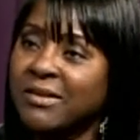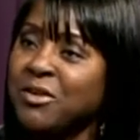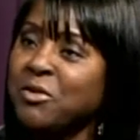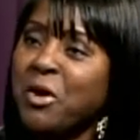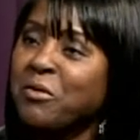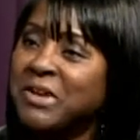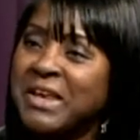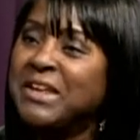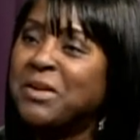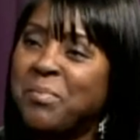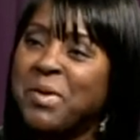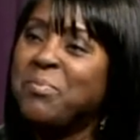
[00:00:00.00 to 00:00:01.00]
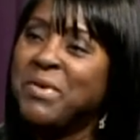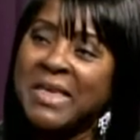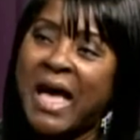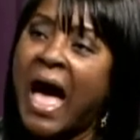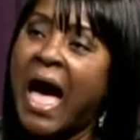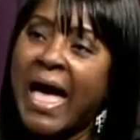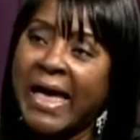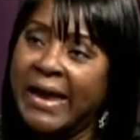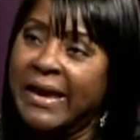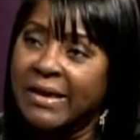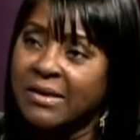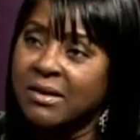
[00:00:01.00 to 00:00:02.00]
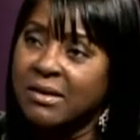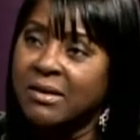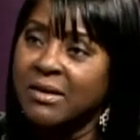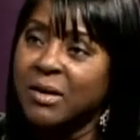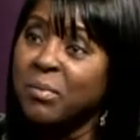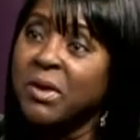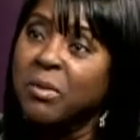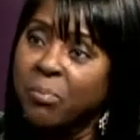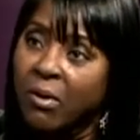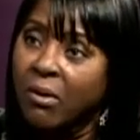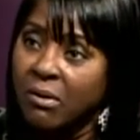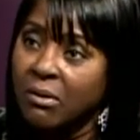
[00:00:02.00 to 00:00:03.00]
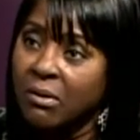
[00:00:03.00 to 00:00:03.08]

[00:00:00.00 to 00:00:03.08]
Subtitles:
You don't need to be behind people.